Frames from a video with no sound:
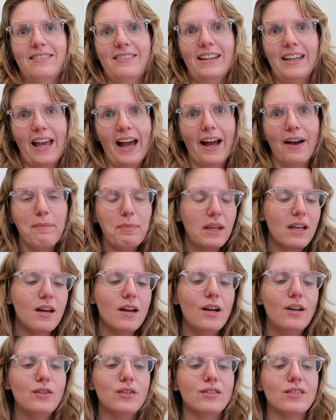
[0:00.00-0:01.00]
yeah.
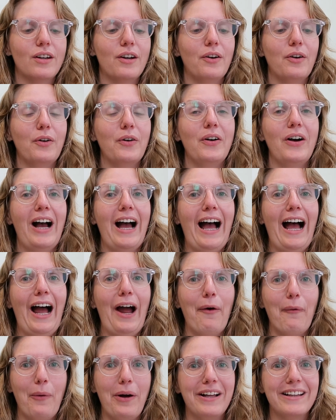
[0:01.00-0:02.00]
So
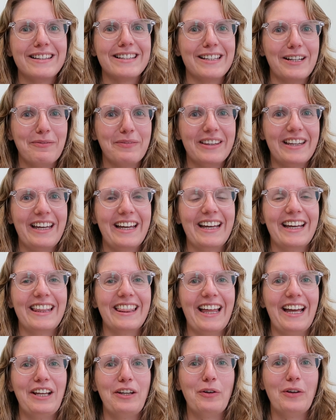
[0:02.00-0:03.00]
I want
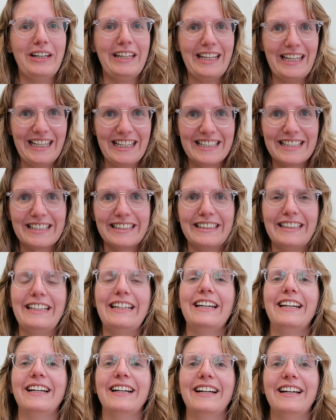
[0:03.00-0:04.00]
something that you can
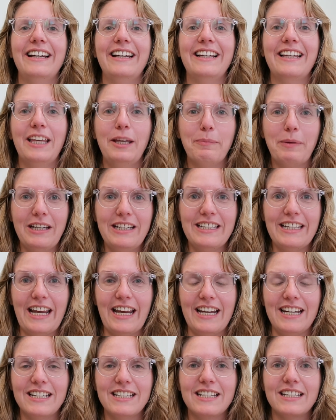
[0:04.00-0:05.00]
easily keep
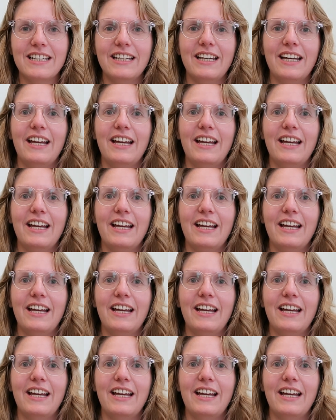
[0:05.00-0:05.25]
contained